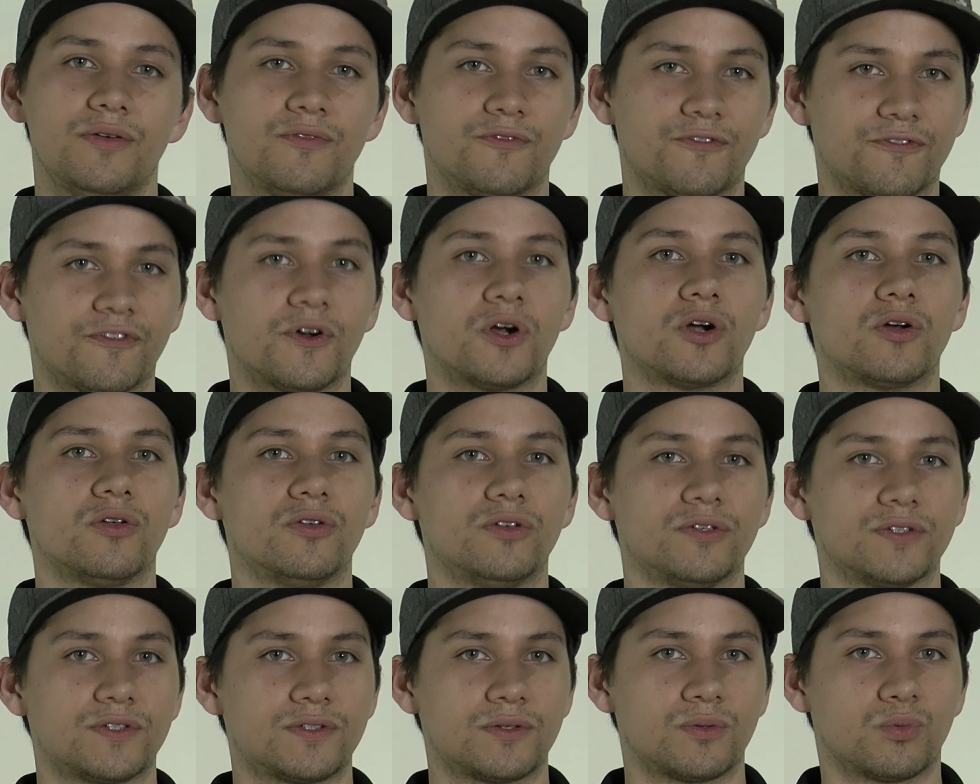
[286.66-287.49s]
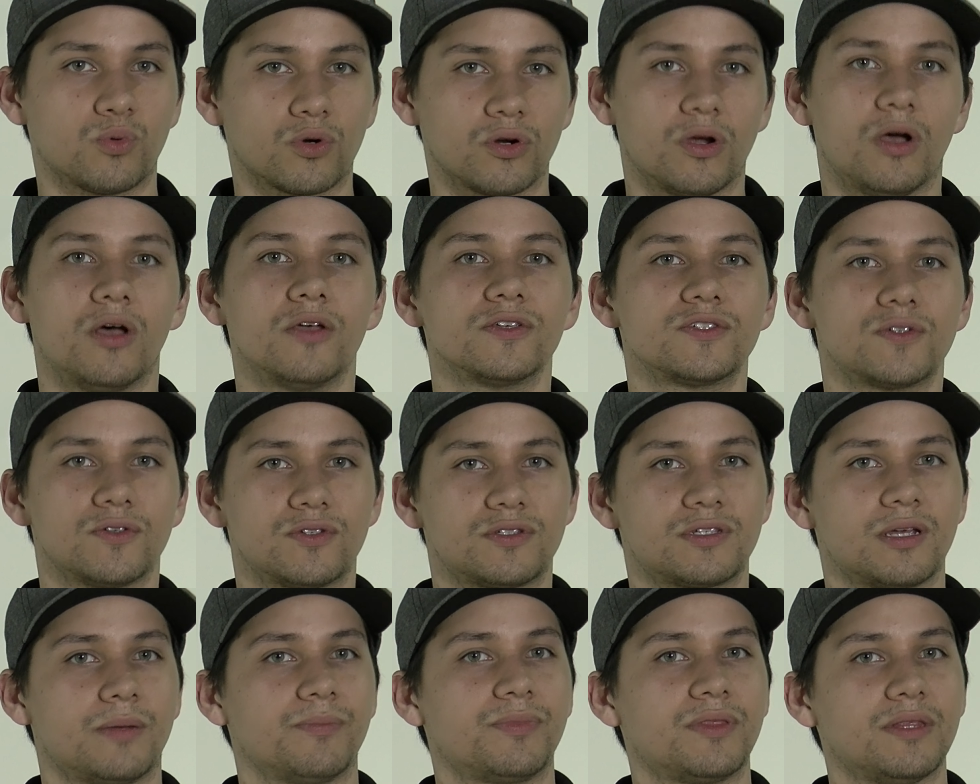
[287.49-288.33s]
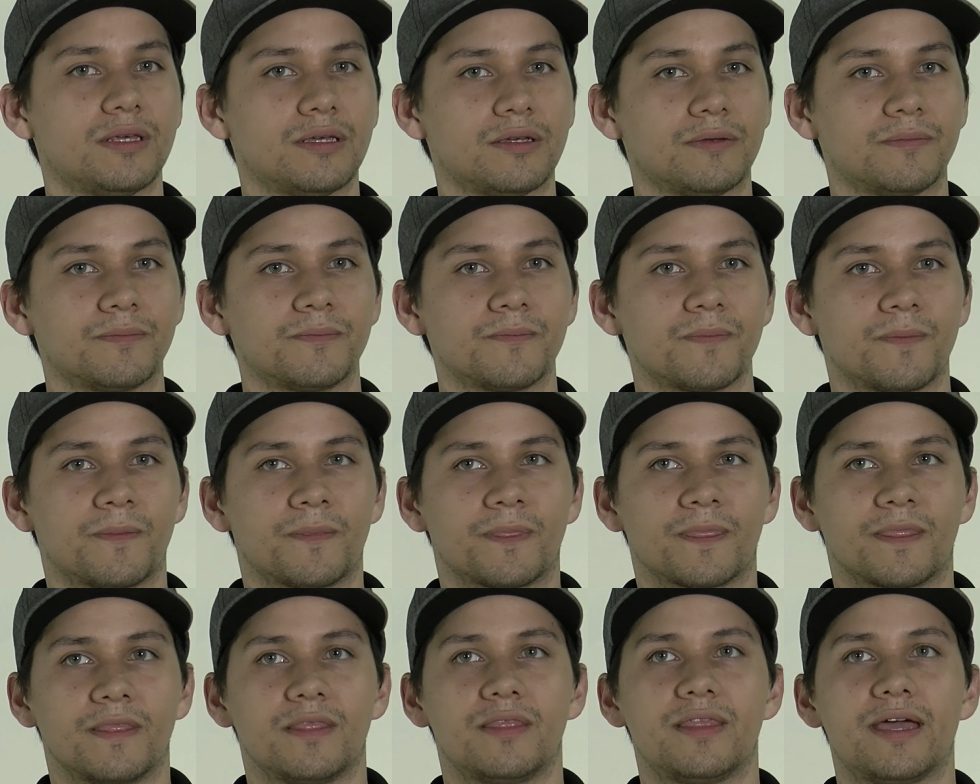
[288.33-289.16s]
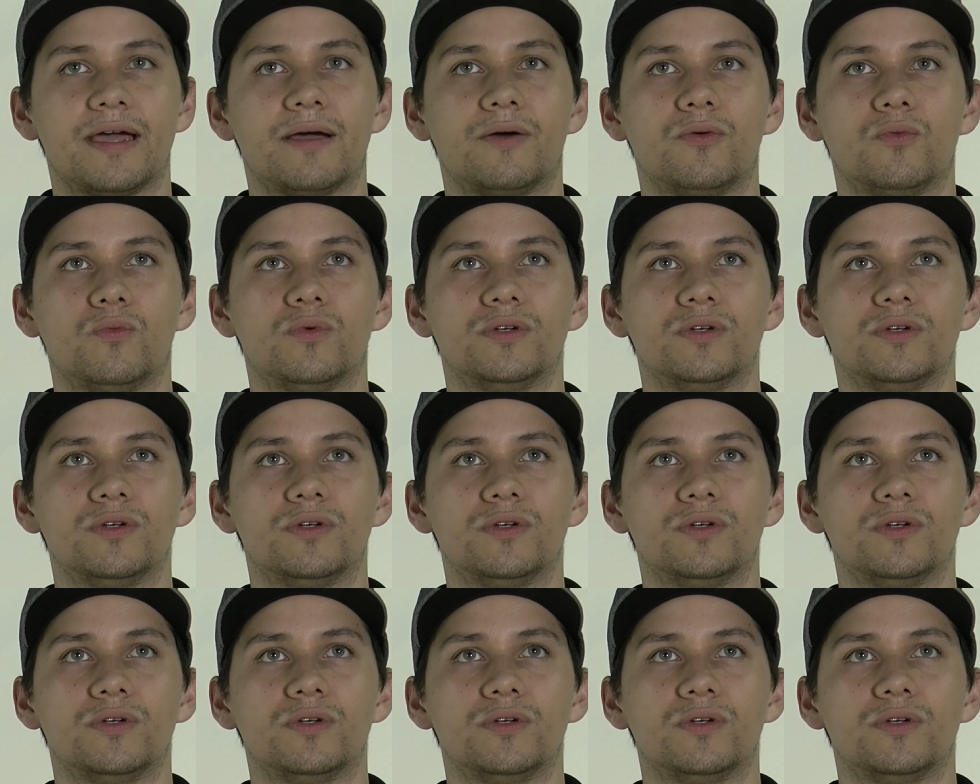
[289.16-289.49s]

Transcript: Infernals were also something that